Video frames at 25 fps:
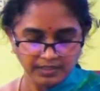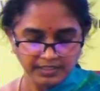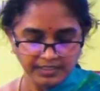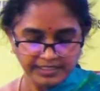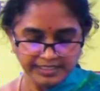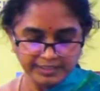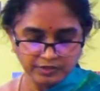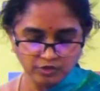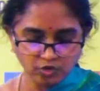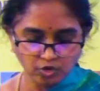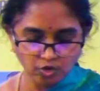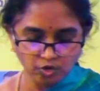
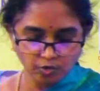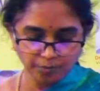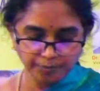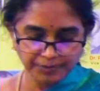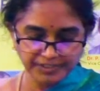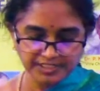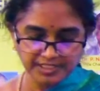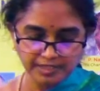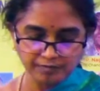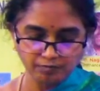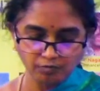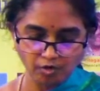His group
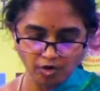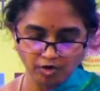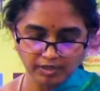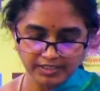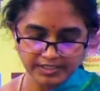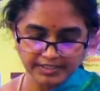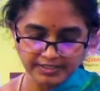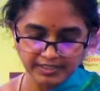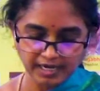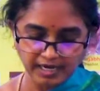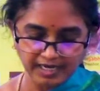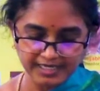is
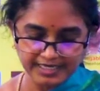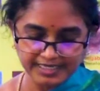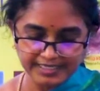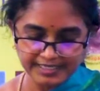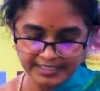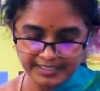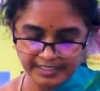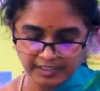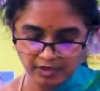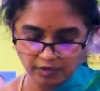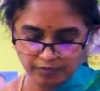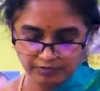involved in the
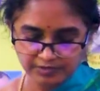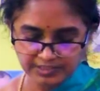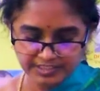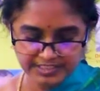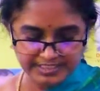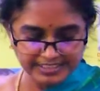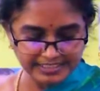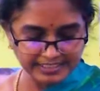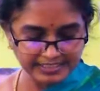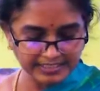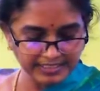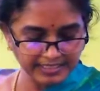R&D of the
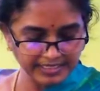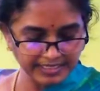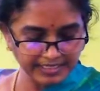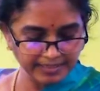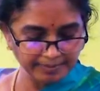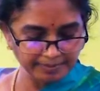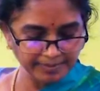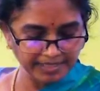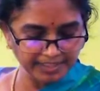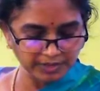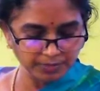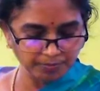signal and
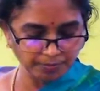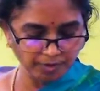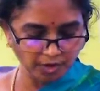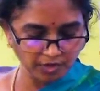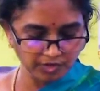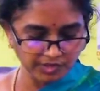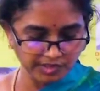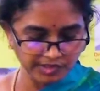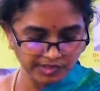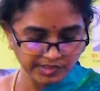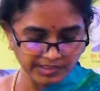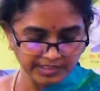image
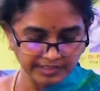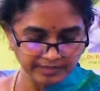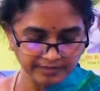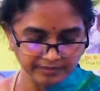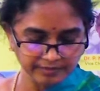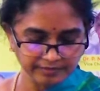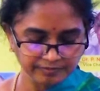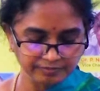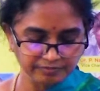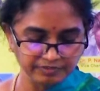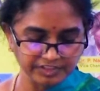processing,